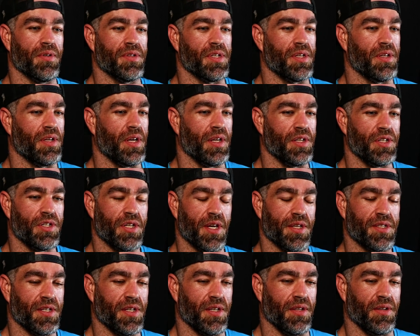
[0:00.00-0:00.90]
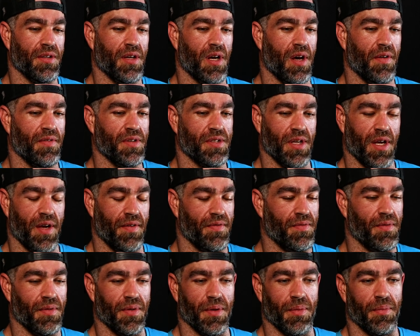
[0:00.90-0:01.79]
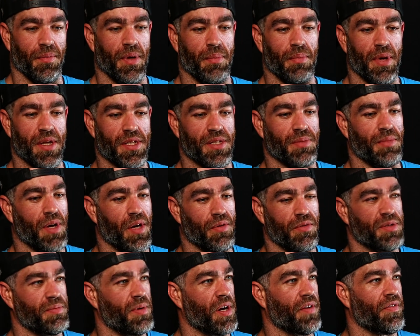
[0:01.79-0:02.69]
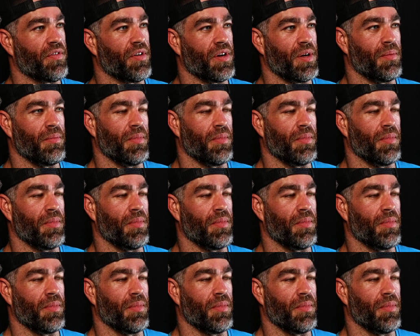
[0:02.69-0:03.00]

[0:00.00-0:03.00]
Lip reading: And Justin, obviously I have an immense amount of respect for him.